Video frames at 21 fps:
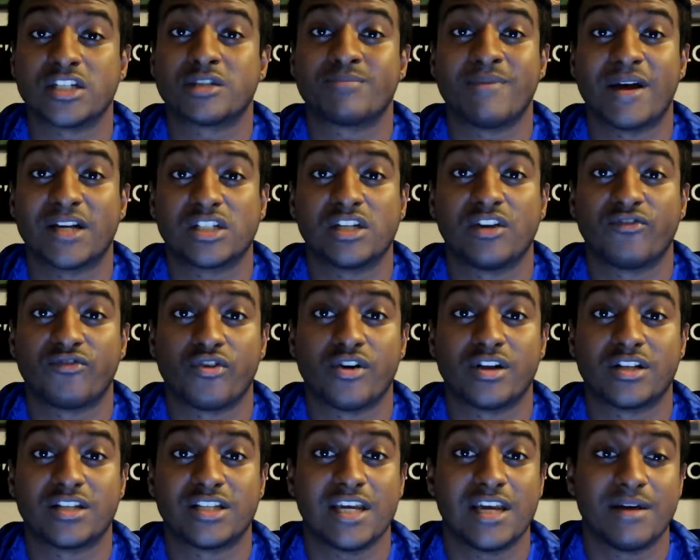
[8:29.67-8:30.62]
especially
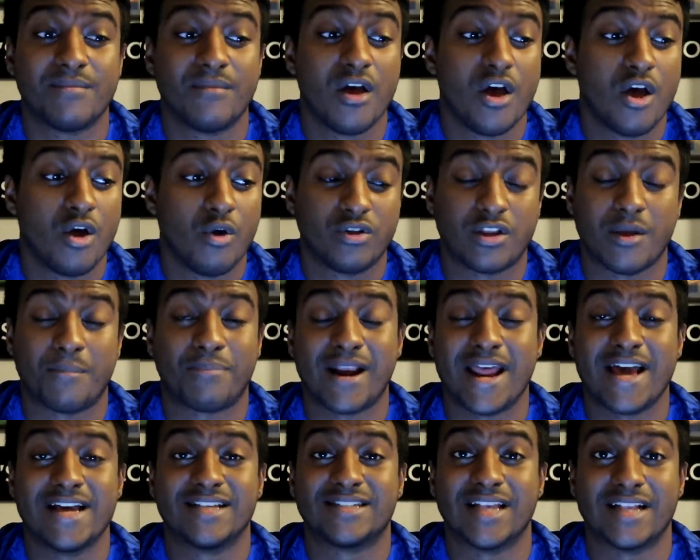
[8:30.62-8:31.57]
for a team with the
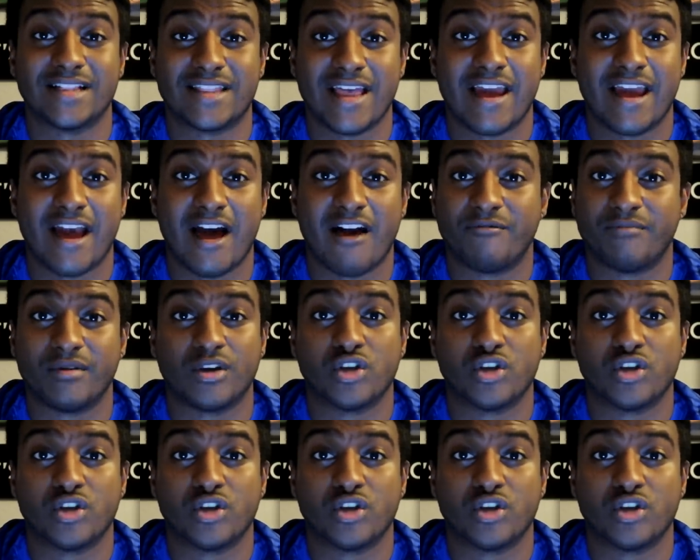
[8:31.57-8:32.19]
players that they have,